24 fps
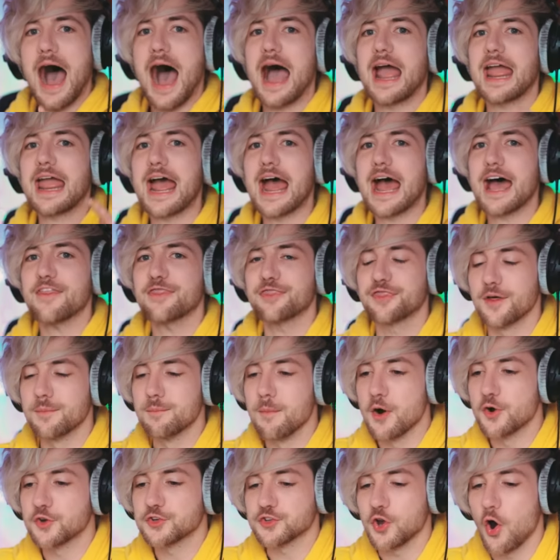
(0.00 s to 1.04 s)
I had the
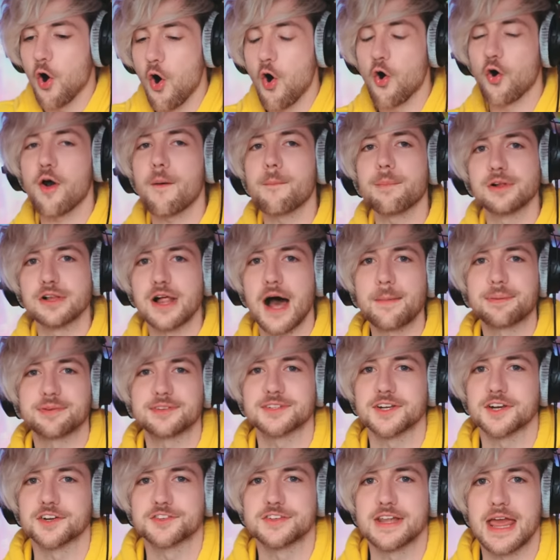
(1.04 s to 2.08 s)
most horrible
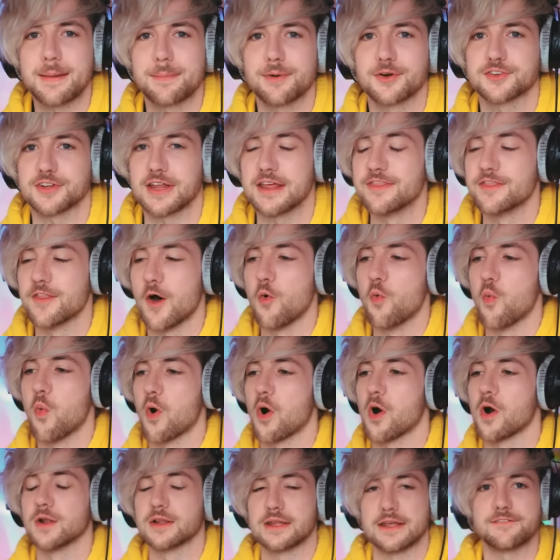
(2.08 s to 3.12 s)
upstairs neighbors in the
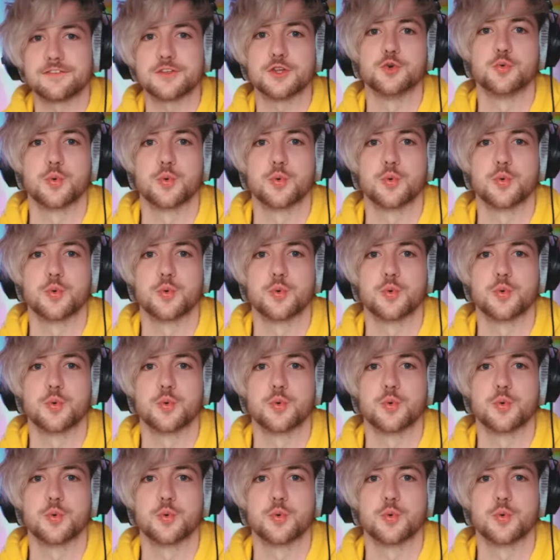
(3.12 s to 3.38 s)
world, if you